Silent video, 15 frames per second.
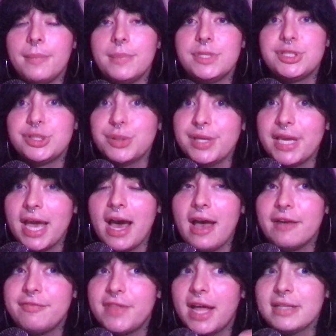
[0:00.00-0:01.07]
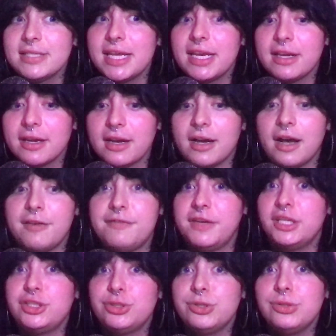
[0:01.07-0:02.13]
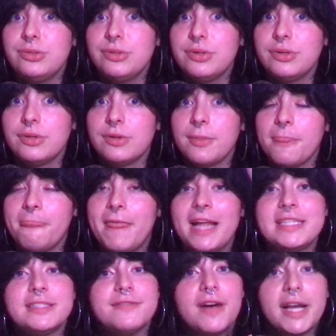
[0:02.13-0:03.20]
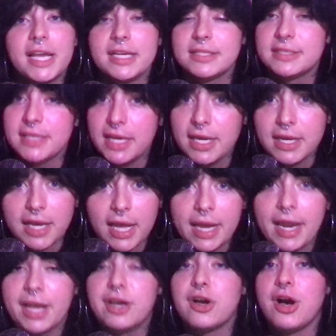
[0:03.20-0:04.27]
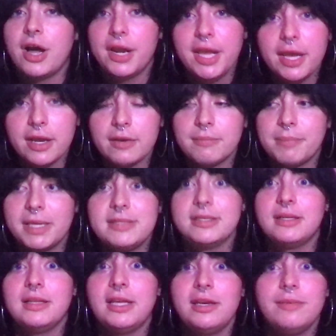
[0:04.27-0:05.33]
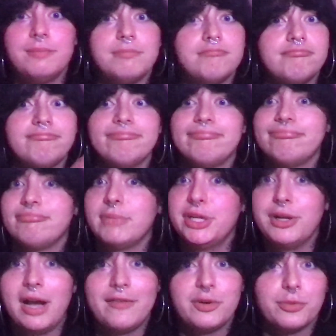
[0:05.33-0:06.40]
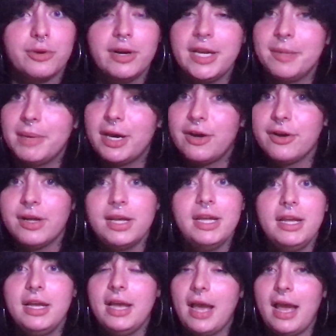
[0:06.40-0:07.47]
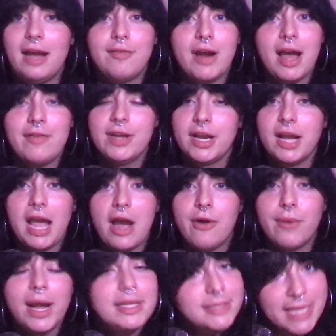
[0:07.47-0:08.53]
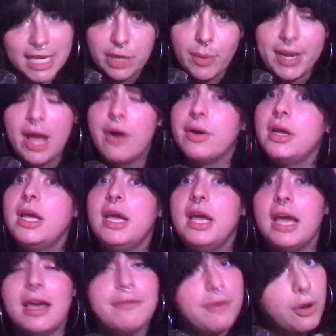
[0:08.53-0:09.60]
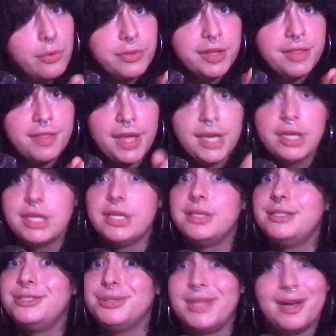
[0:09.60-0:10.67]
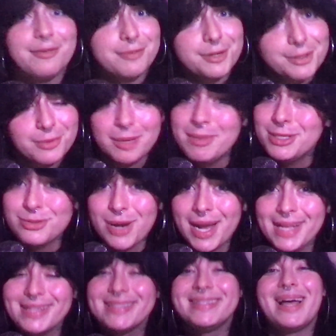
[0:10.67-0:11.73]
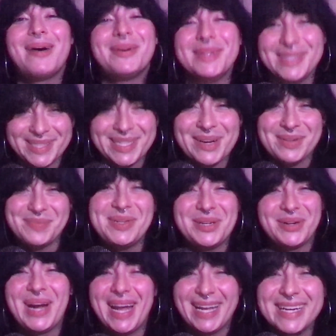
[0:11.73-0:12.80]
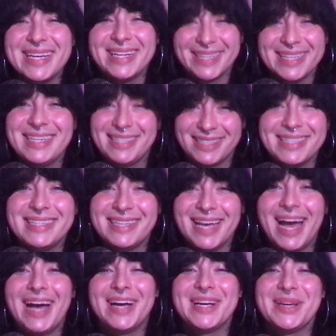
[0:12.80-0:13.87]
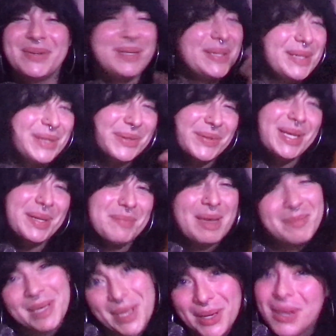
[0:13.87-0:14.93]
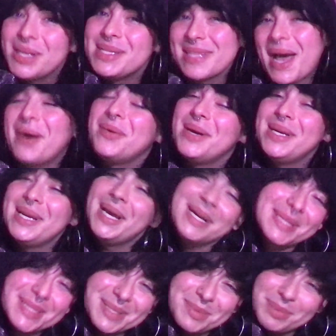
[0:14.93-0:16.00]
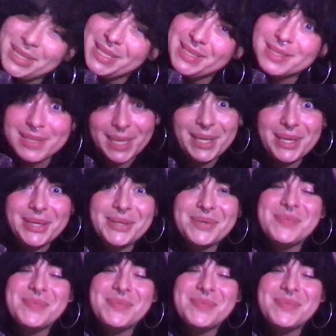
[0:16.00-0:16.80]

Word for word: so yeah, if that's like official, that's fucking sick and iconic. Basically, we don't have to worry about ever having our rights taken away. Now, if only they could do that for women's rights, that that would be great. Yeah, can we, you know, like maybe get on that one next, please and thank you.